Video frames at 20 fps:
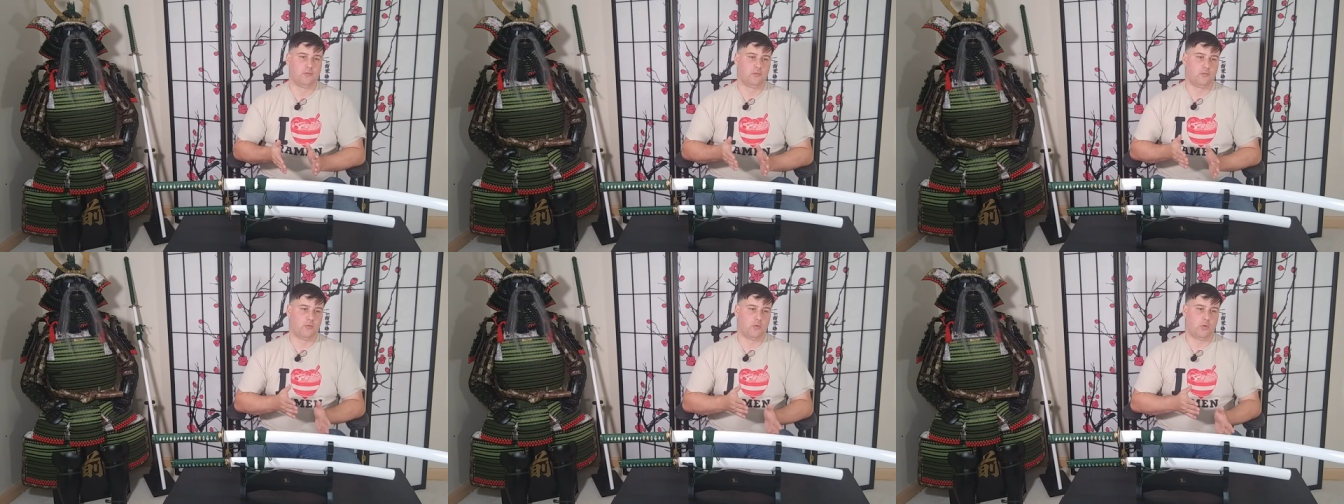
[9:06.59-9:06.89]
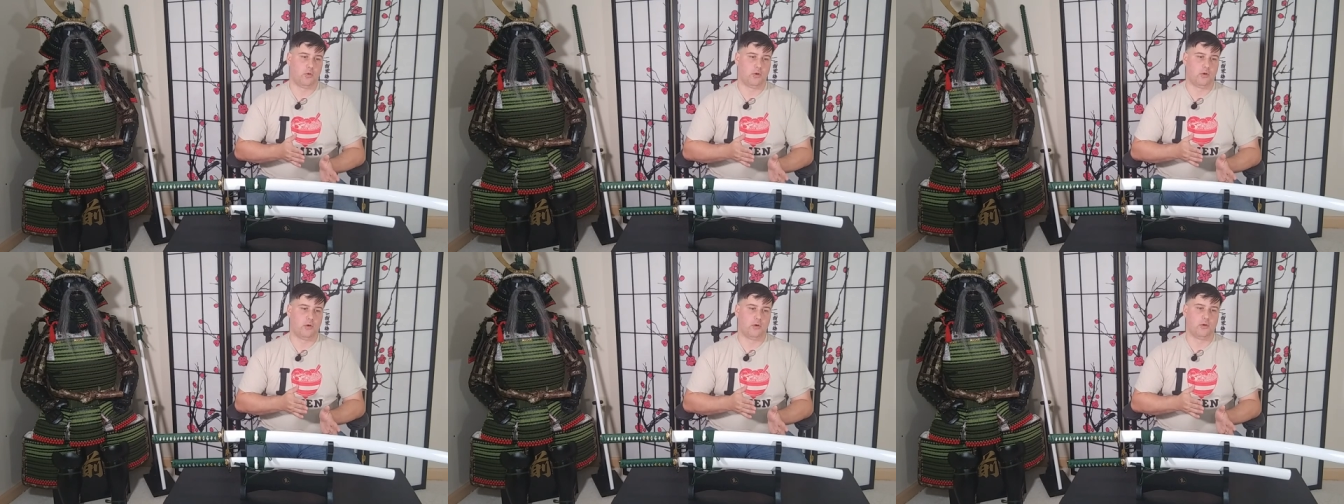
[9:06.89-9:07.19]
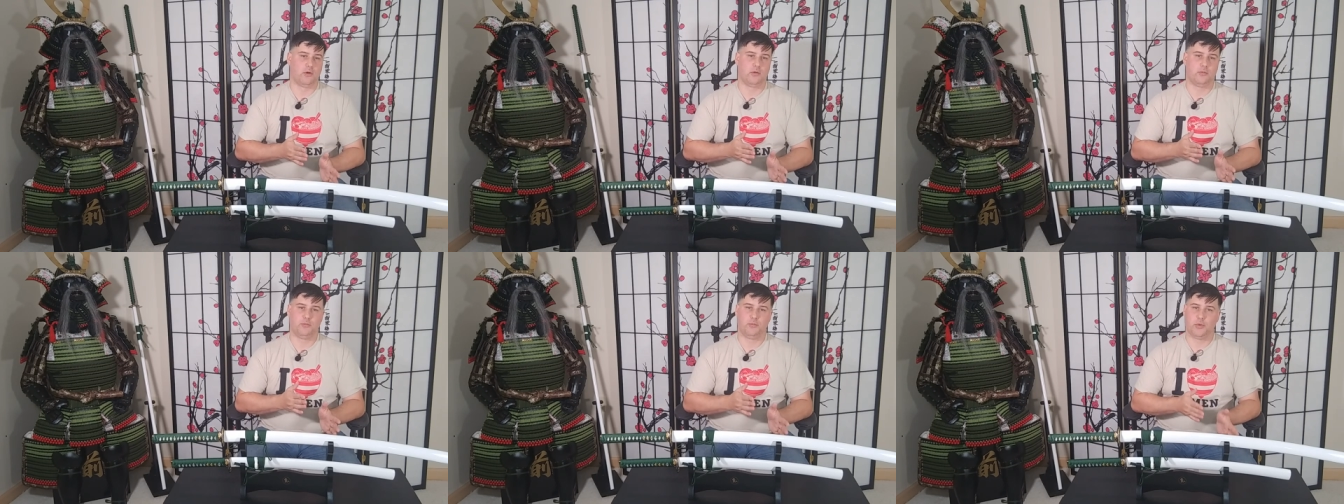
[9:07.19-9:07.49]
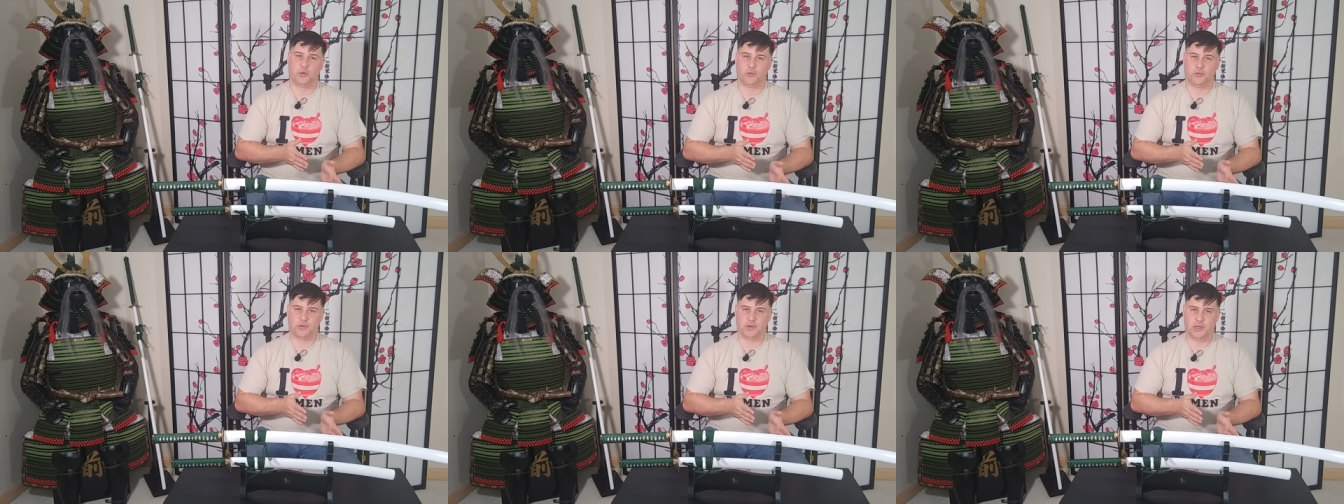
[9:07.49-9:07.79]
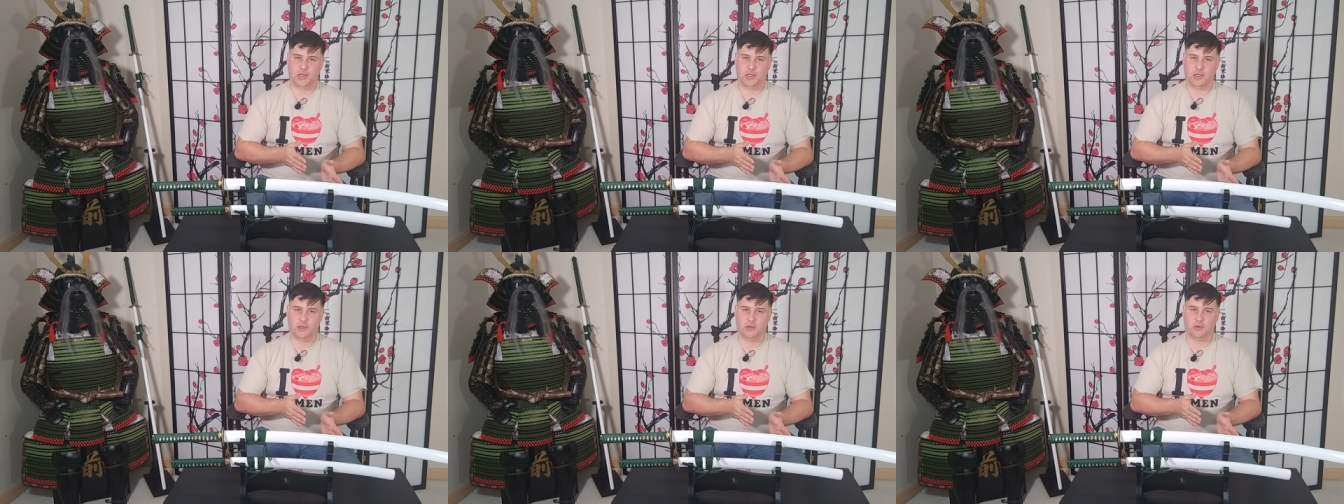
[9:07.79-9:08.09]
for both
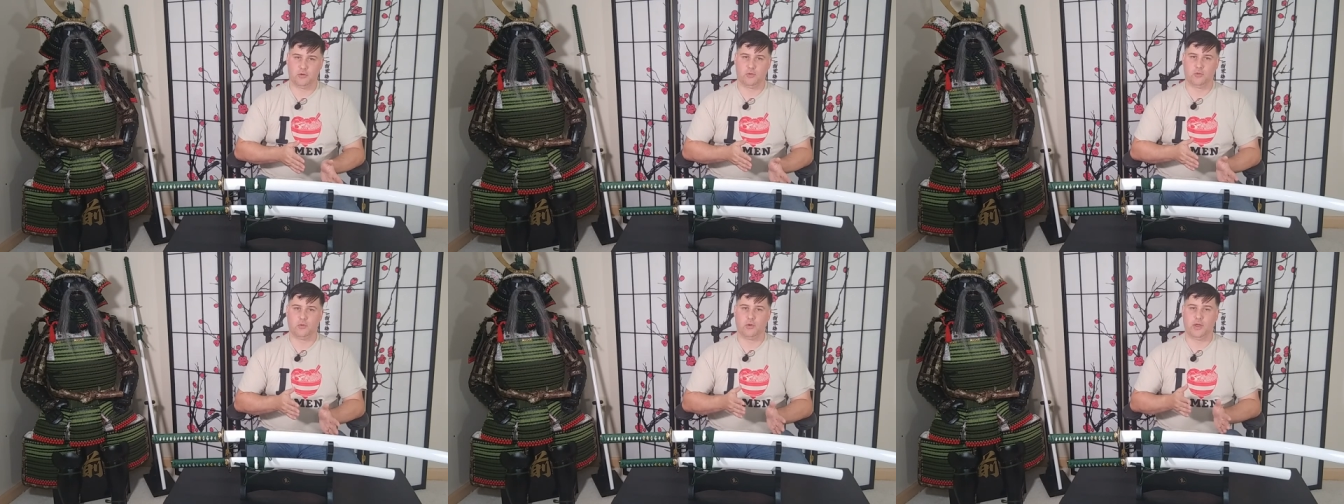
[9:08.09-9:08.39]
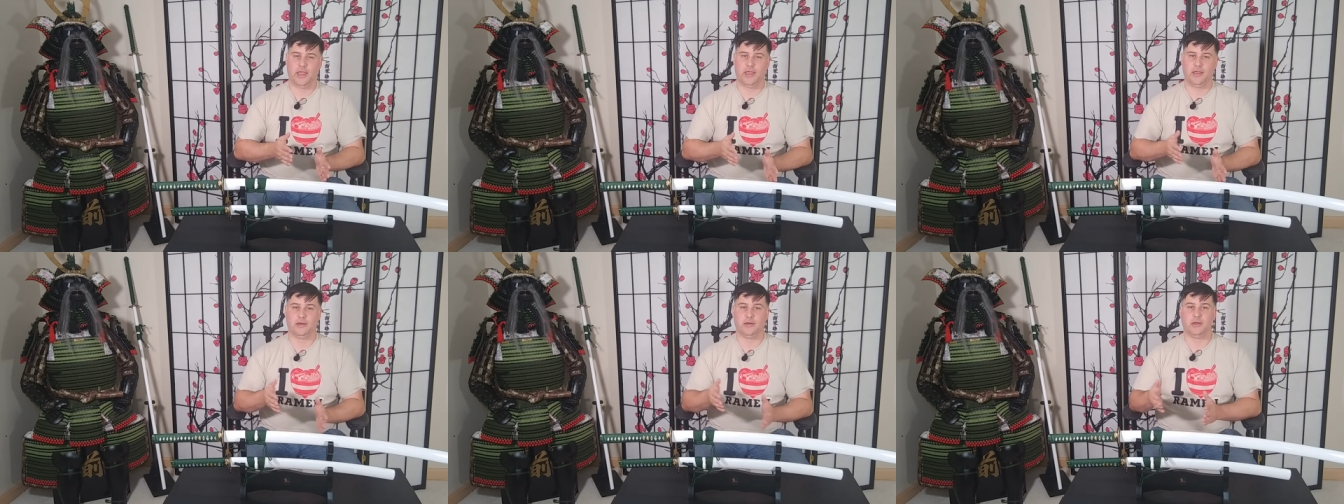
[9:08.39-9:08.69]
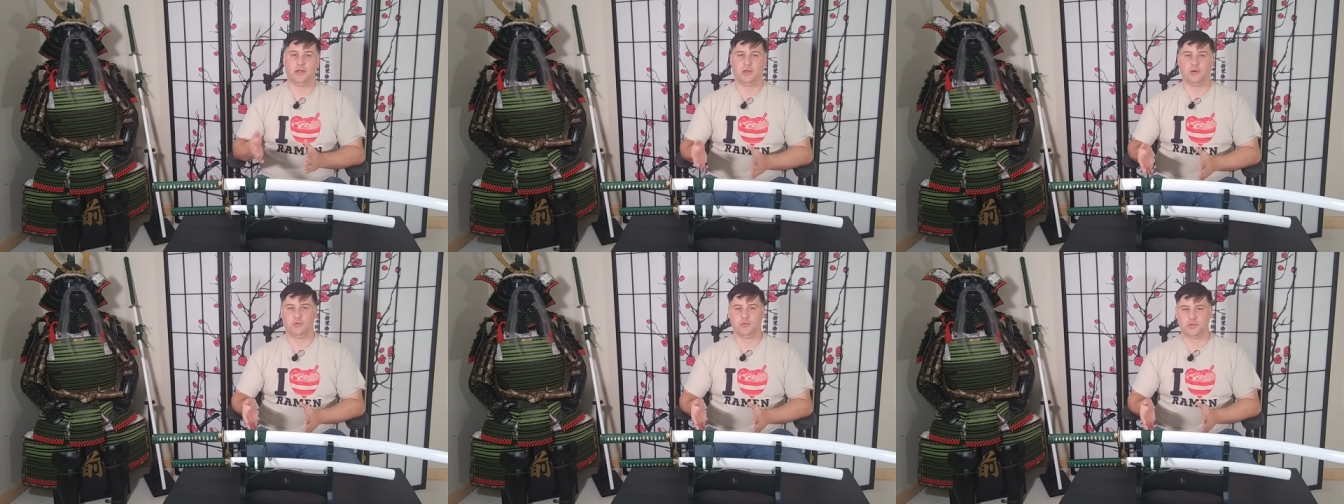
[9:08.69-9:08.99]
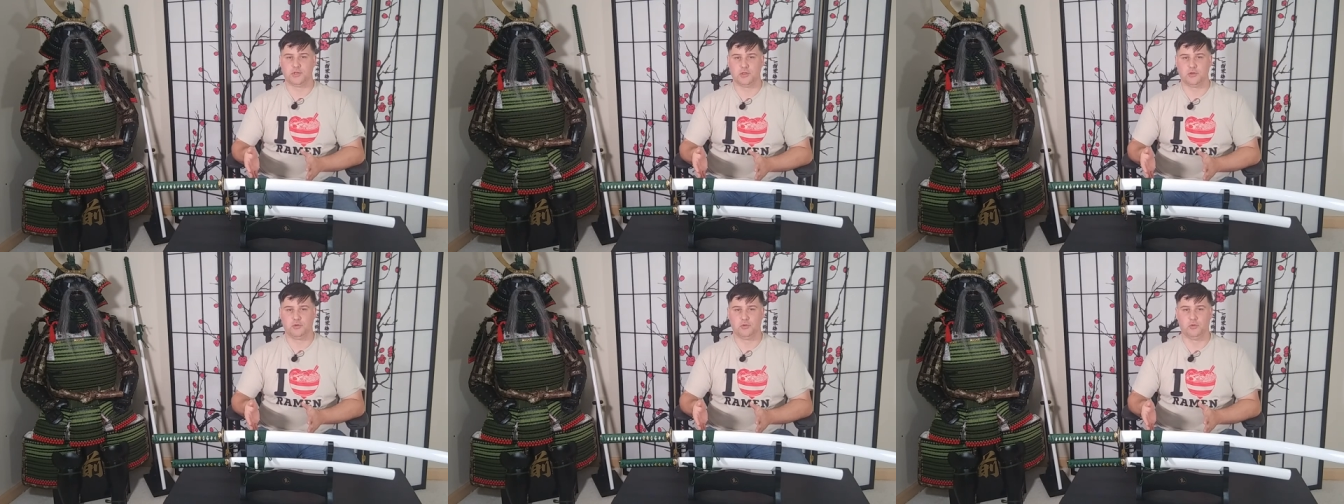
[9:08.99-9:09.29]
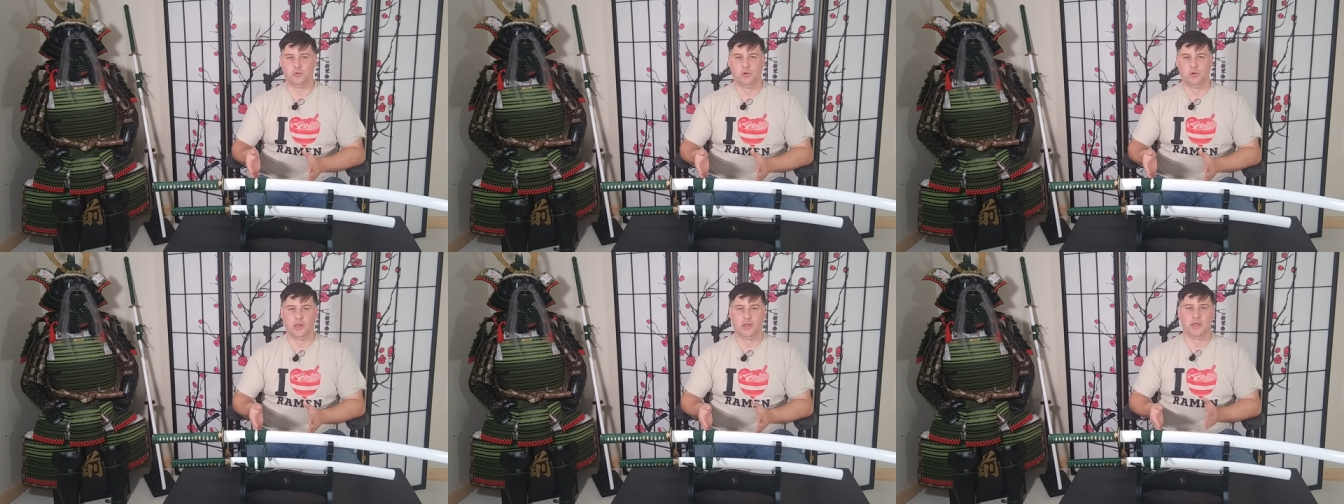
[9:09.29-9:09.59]
Nioh and Nioh 2.
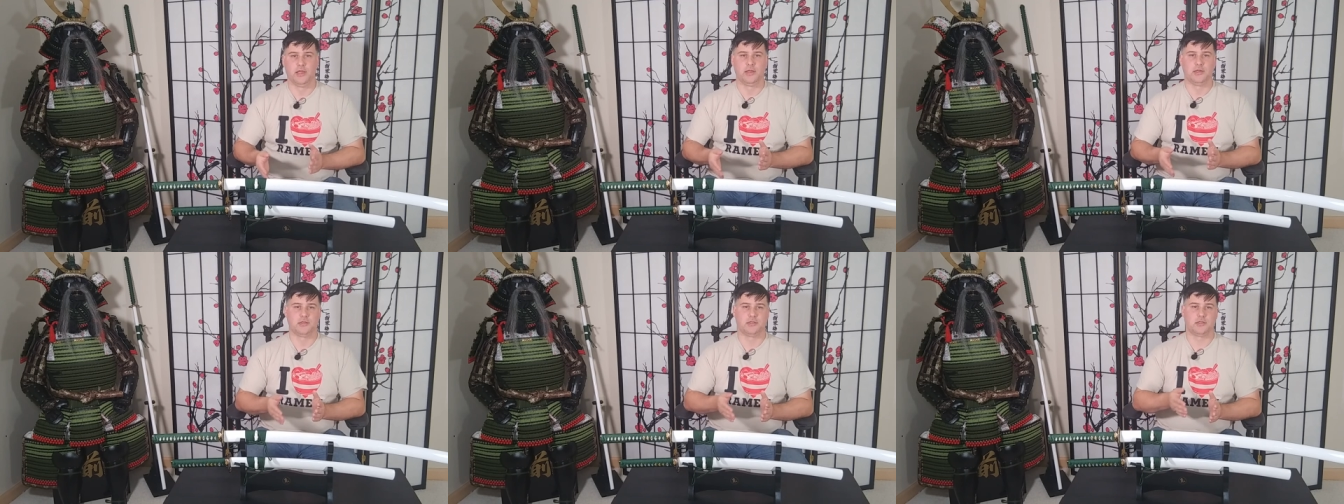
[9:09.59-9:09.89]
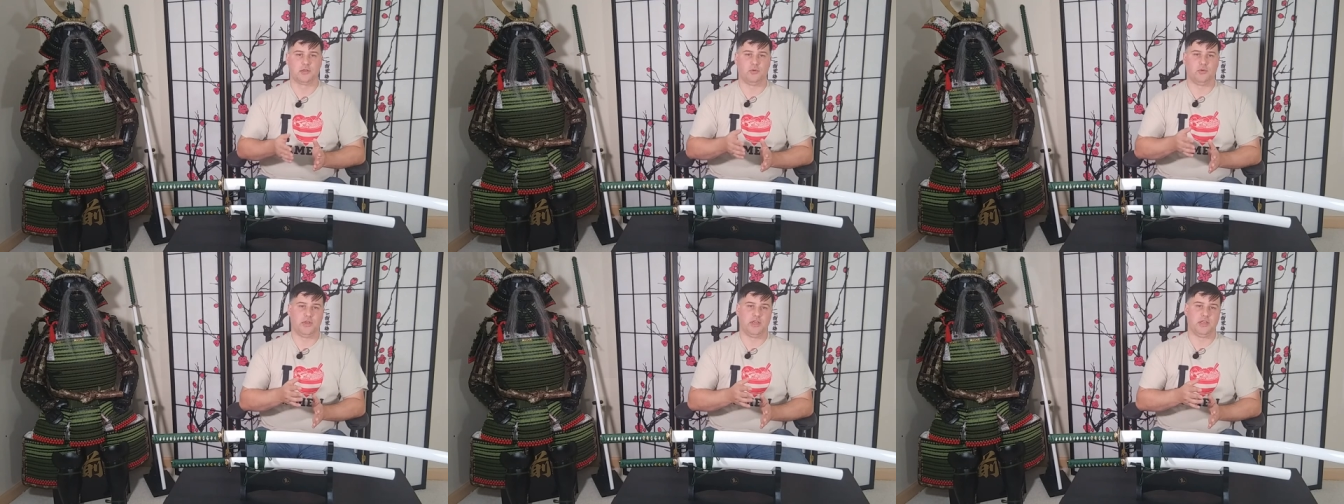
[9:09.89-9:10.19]
So